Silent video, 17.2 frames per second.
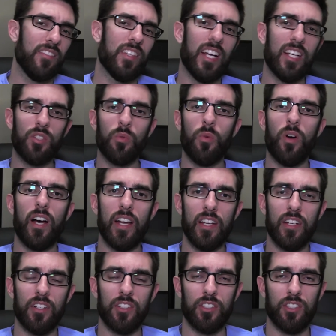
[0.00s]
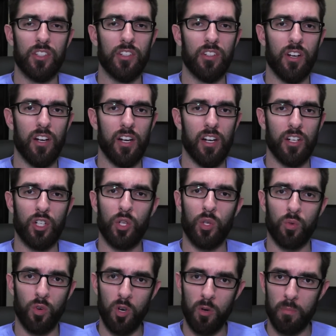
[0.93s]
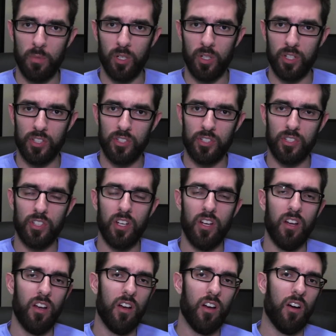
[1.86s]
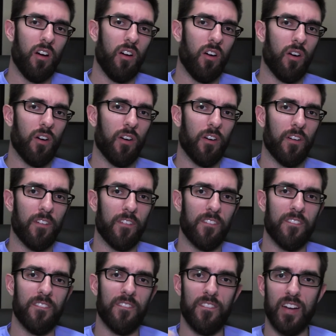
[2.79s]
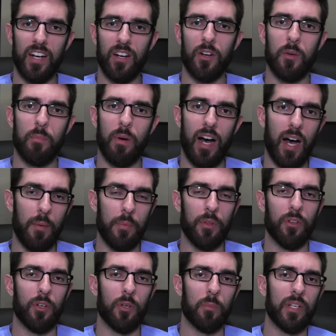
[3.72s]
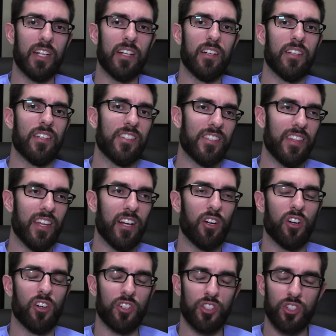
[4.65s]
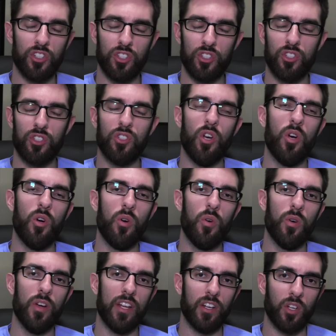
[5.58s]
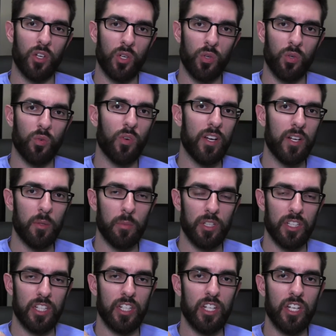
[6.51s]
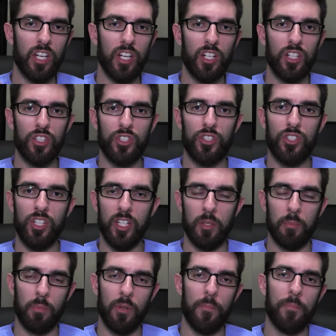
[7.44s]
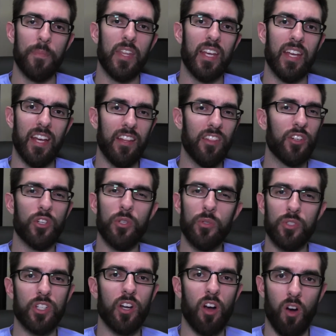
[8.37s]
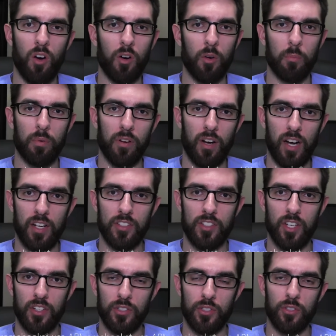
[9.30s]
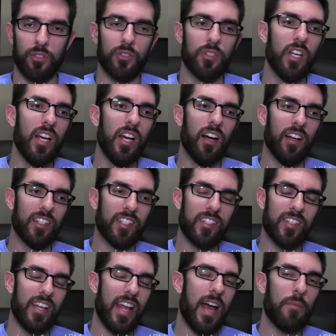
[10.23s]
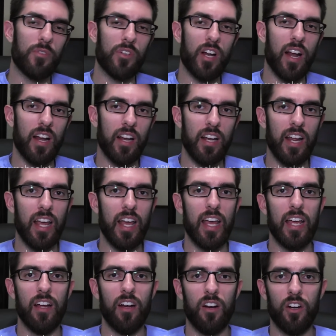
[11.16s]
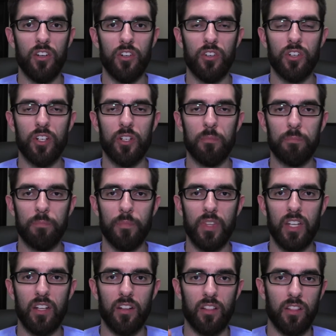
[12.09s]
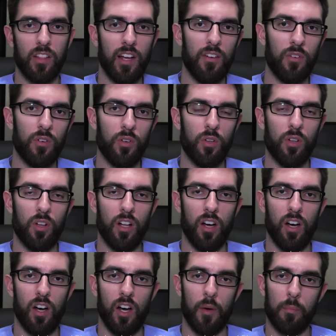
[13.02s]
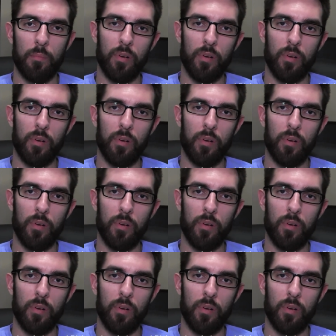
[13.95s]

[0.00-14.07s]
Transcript: That's why uh, Chromebooks are very popular because they are so incredibly cheap and they're using ARM processors. A Snapdragon 800 level uh,